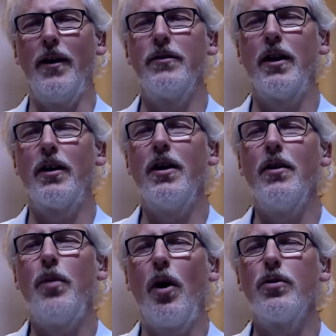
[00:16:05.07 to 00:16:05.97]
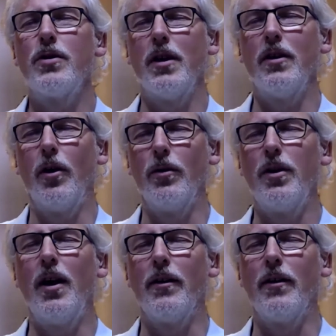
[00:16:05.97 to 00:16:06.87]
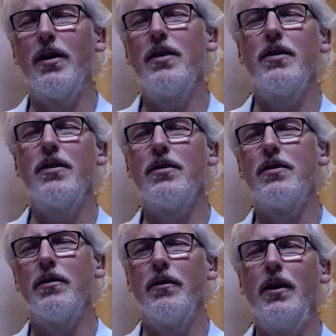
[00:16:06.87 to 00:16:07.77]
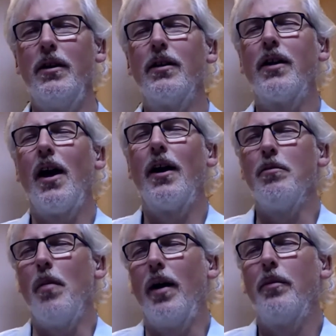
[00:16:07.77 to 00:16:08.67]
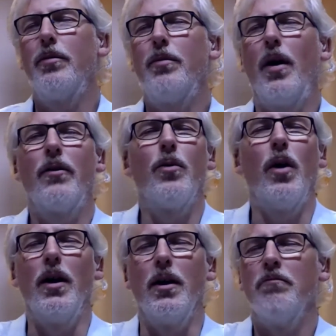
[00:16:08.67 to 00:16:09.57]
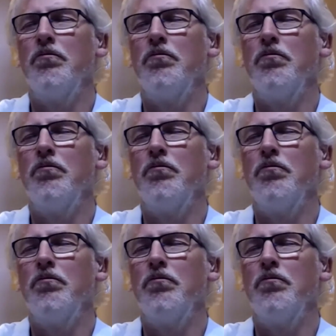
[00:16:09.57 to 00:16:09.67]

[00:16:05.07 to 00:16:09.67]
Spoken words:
It's like an inner post-it note. Yeah, this is a little guide map, pathway.